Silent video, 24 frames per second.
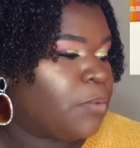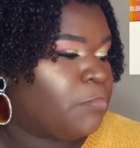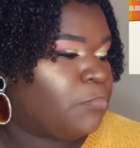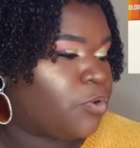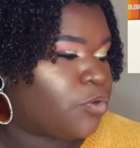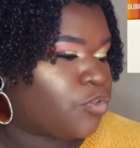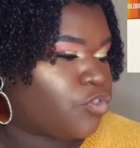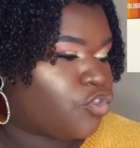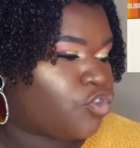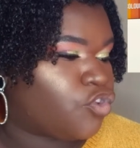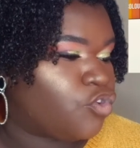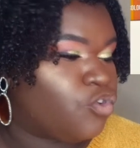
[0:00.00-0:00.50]

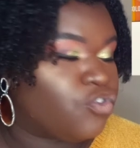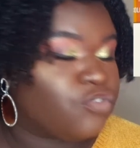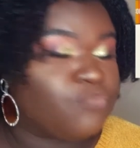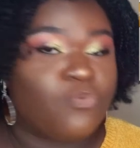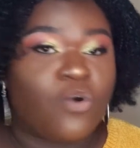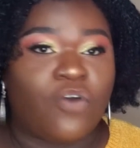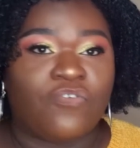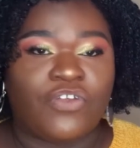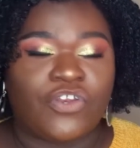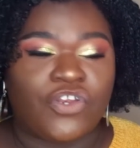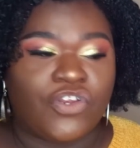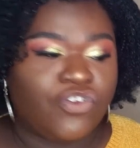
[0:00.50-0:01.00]
book 2 is
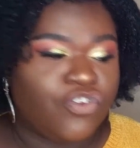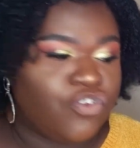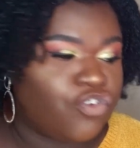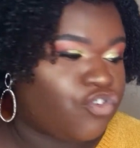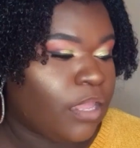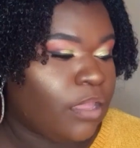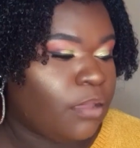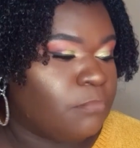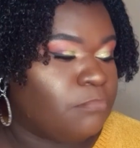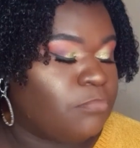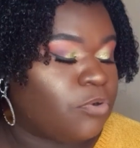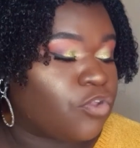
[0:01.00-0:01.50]
more of a
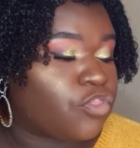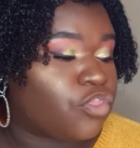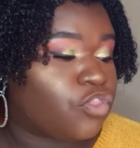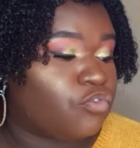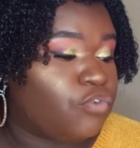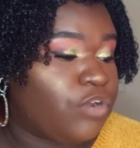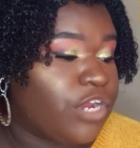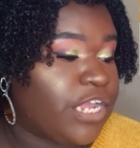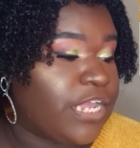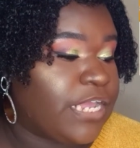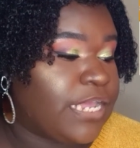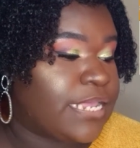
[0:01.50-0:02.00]
neutral, book
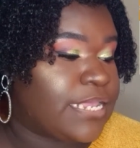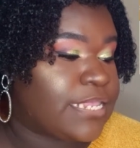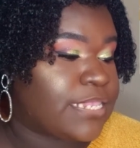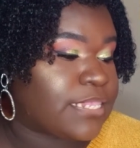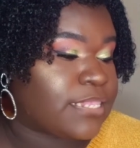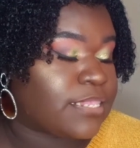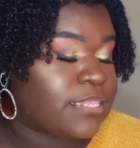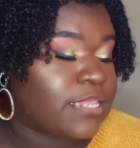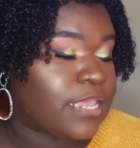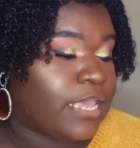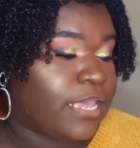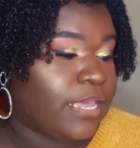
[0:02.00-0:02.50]
3
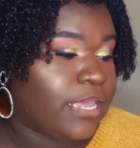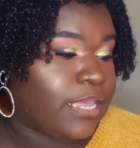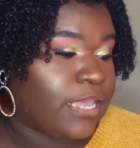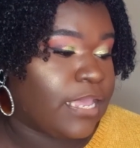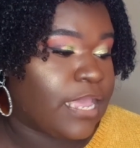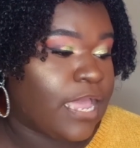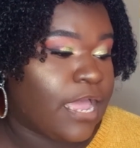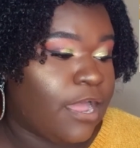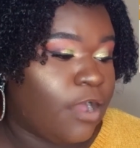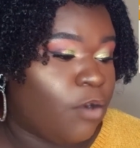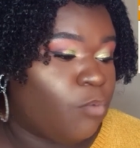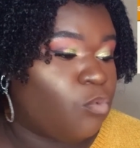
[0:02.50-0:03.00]
is
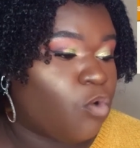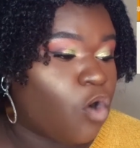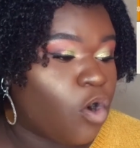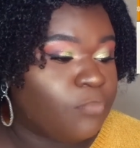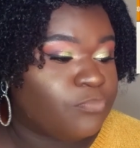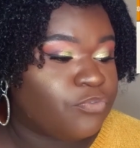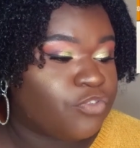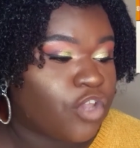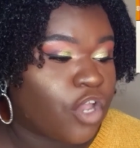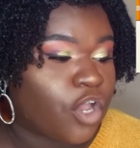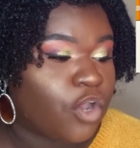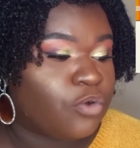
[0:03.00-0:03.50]
a
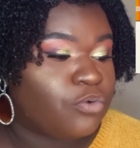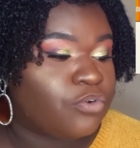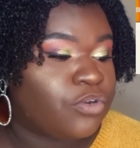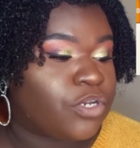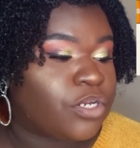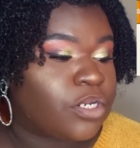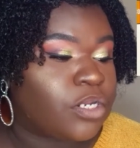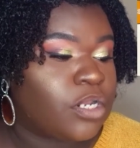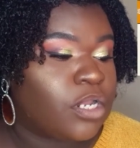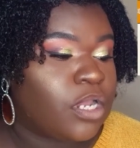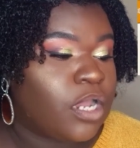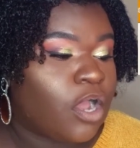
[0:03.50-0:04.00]
warm
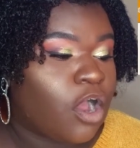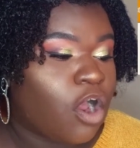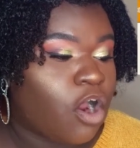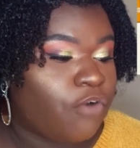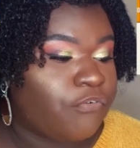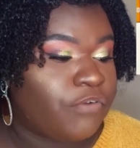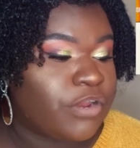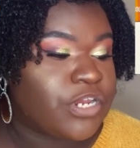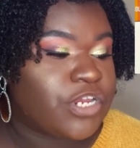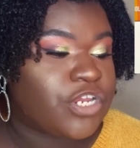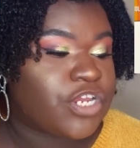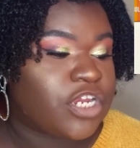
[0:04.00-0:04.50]
toned
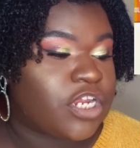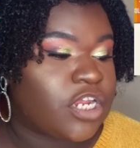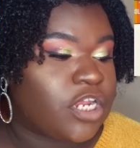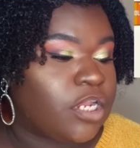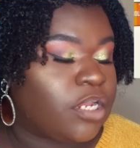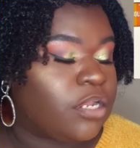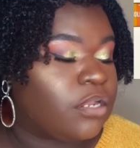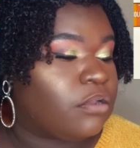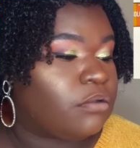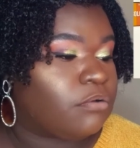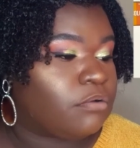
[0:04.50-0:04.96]
orangey